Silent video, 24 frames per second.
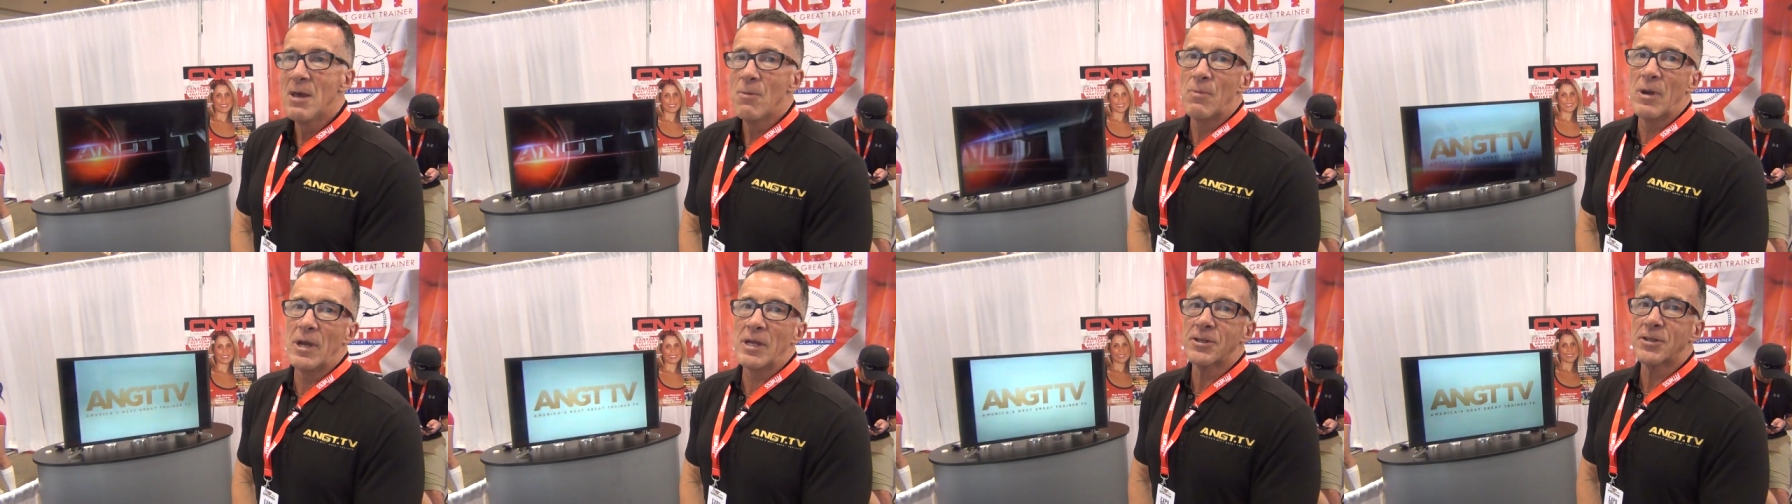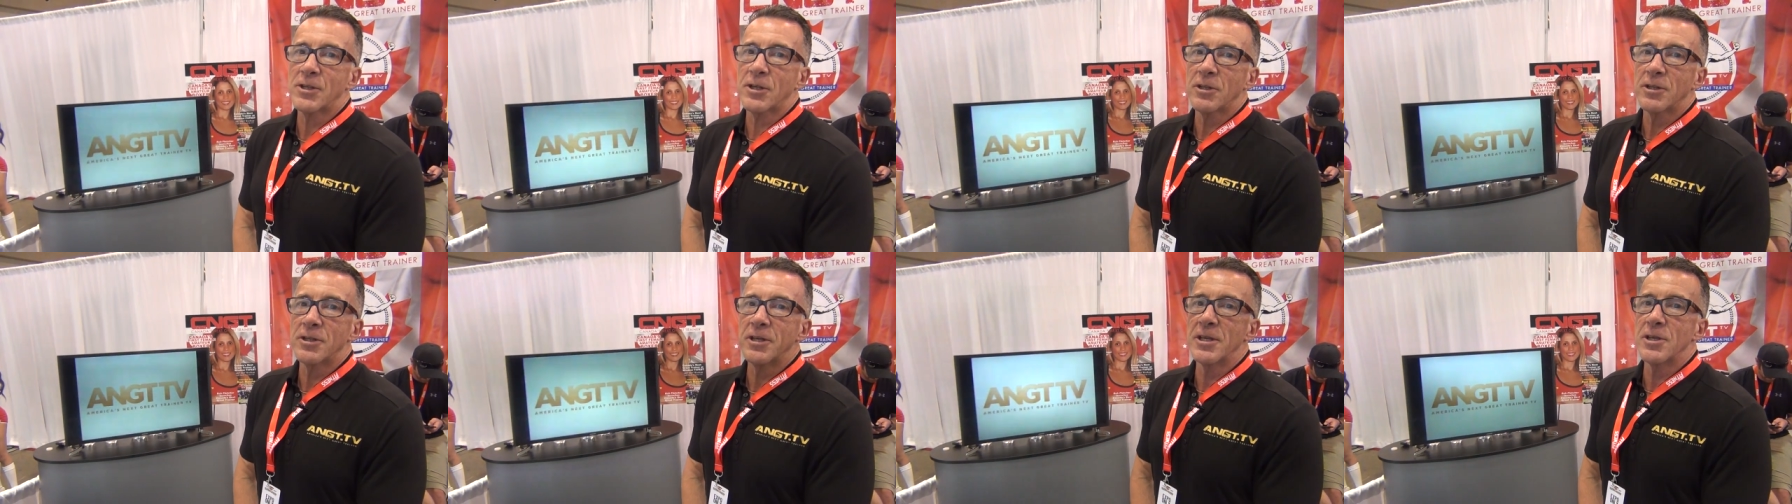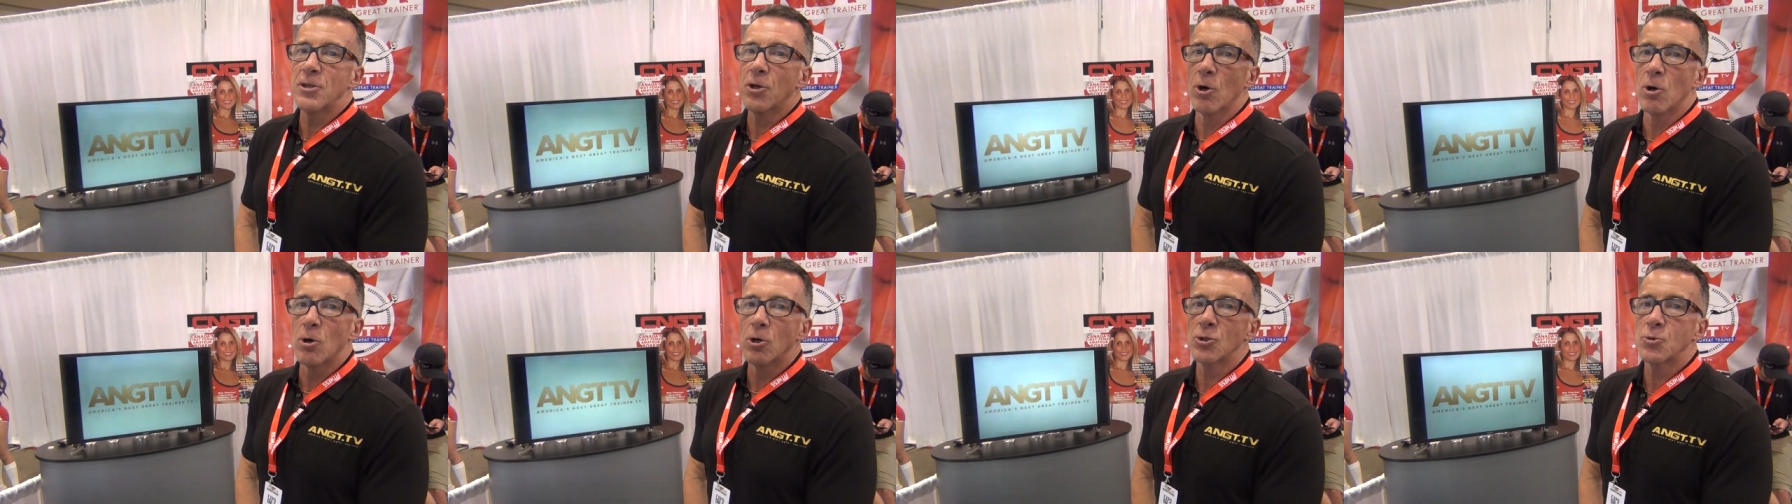Basically,
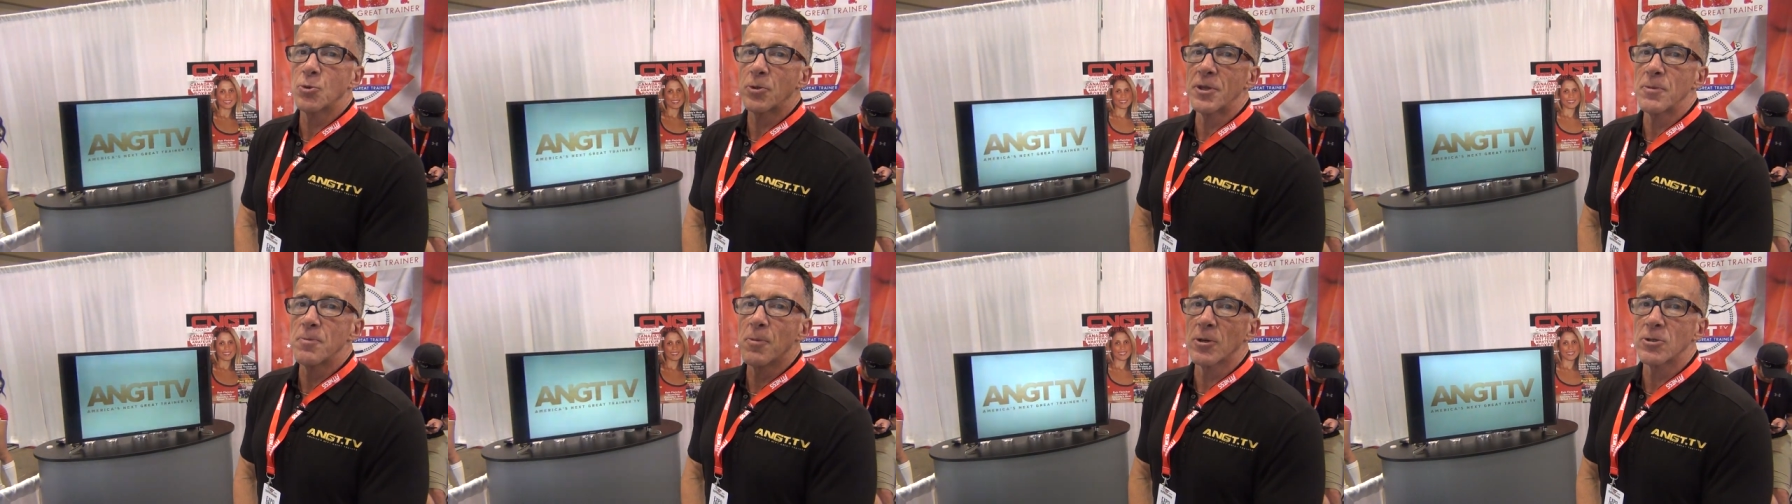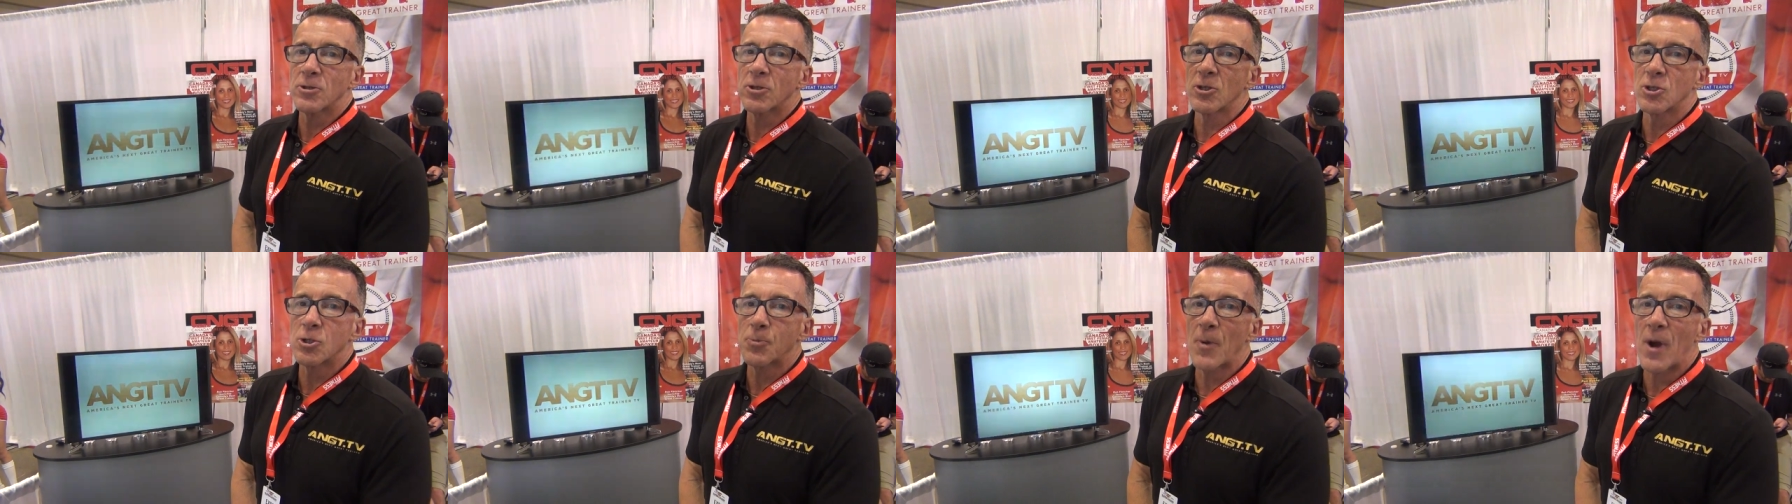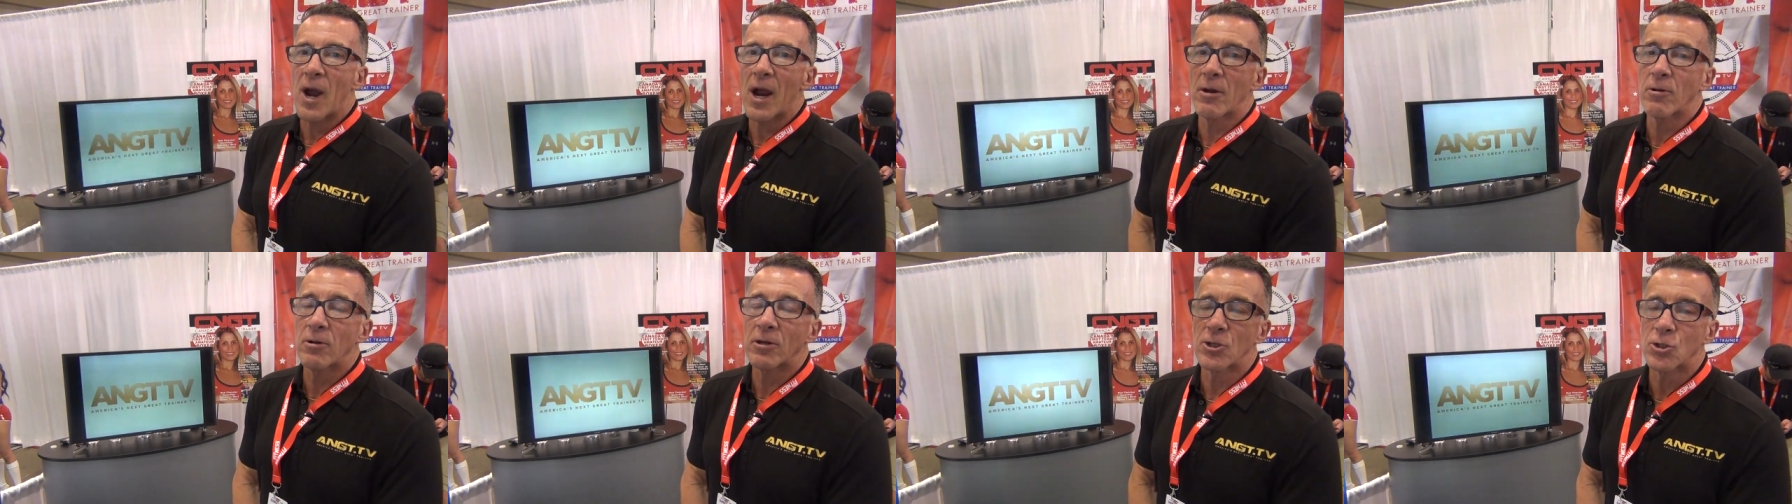those with the most
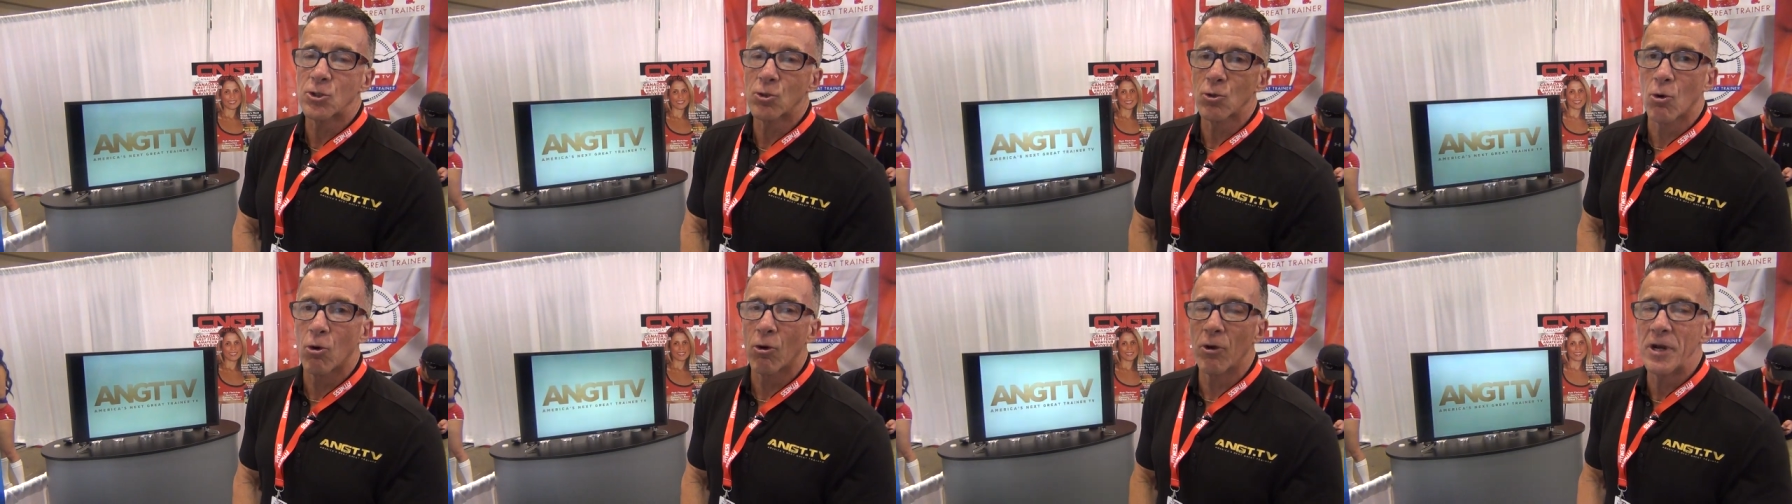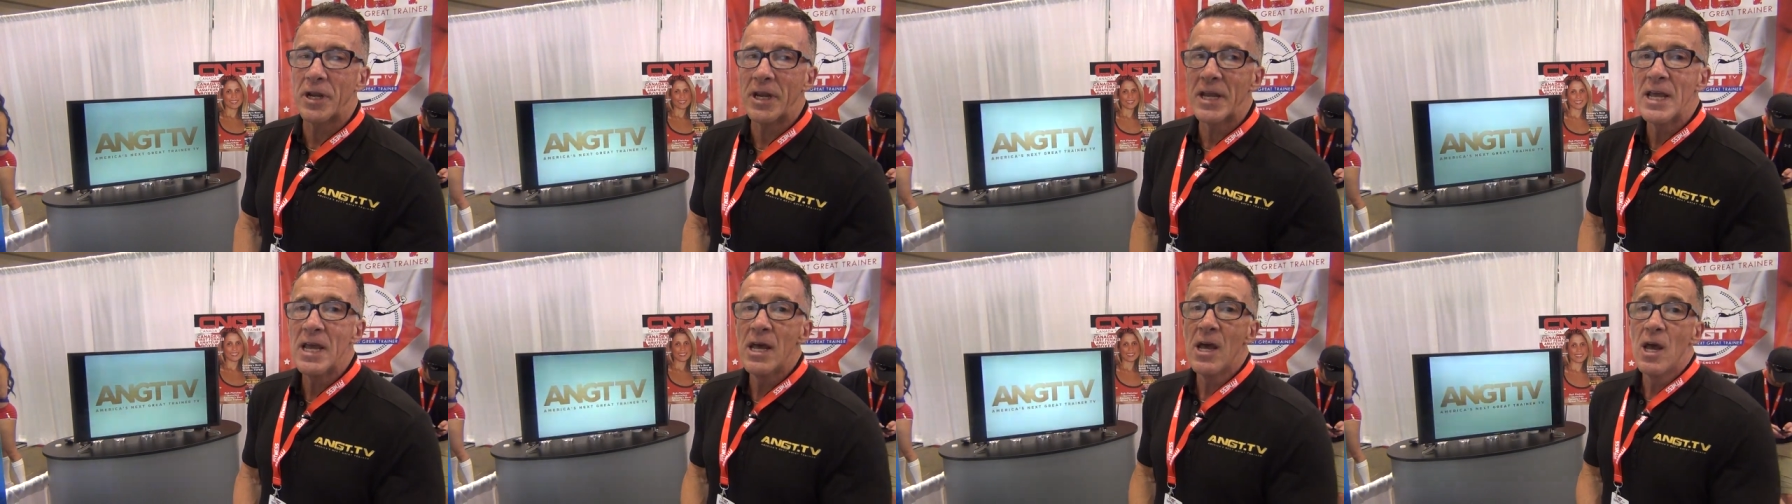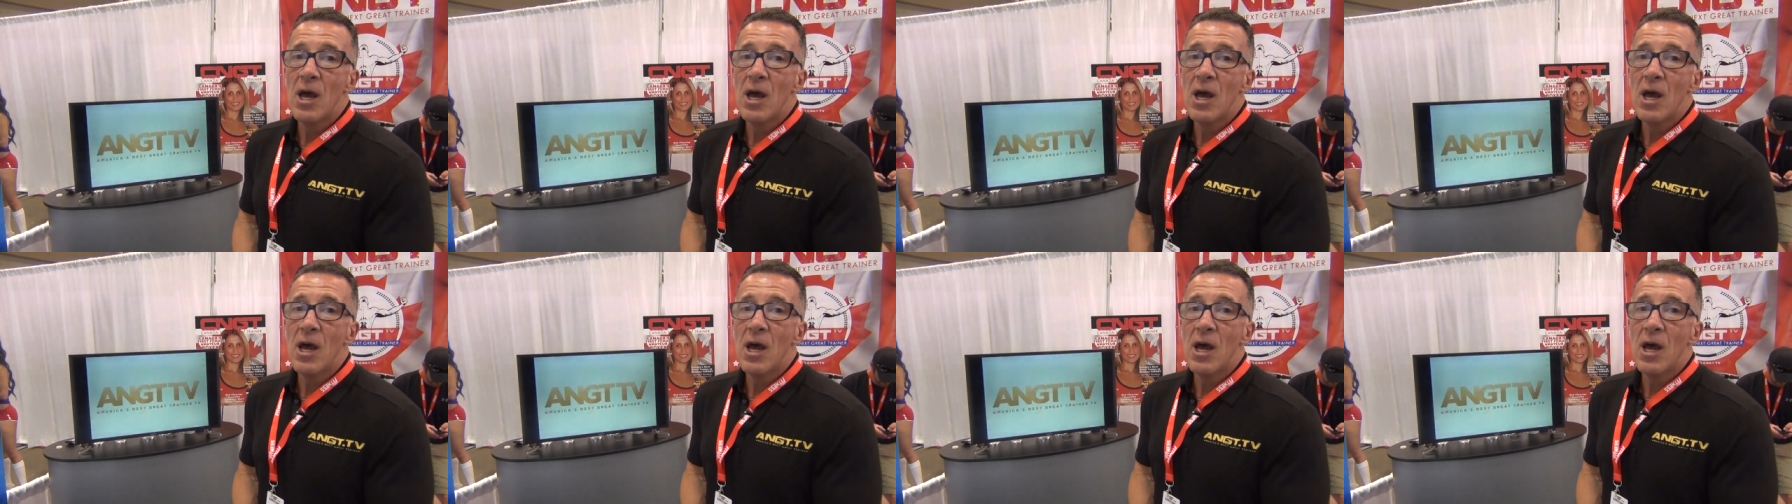inspiring story.